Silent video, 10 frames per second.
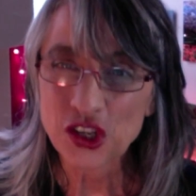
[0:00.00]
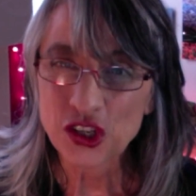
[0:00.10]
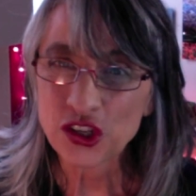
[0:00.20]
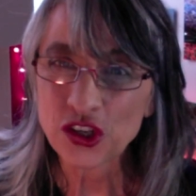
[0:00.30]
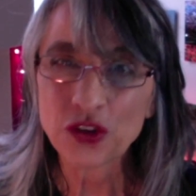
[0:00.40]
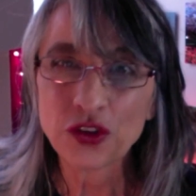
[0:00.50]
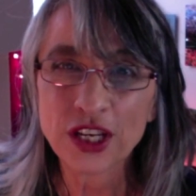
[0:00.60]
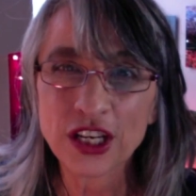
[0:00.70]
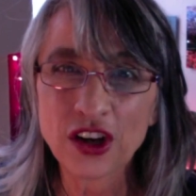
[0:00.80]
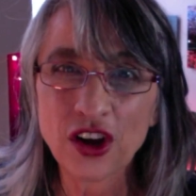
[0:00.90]

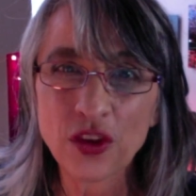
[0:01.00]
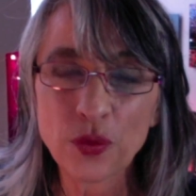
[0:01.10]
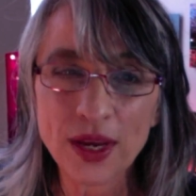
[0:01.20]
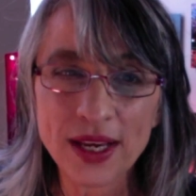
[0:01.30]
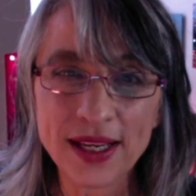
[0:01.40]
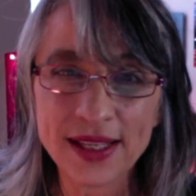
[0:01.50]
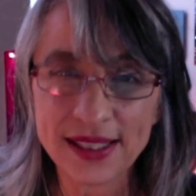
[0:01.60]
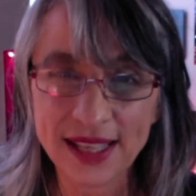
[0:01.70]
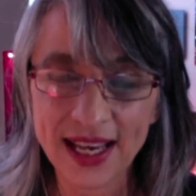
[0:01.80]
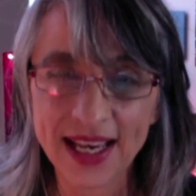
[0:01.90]
looking at all the ways
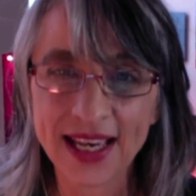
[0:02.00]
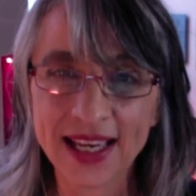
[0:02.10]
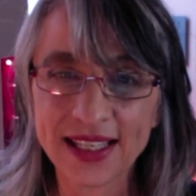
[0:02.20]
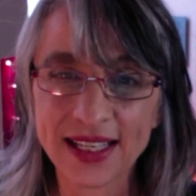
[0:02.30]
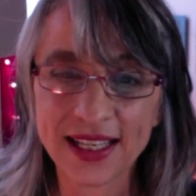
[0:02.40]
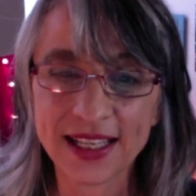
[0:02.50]
that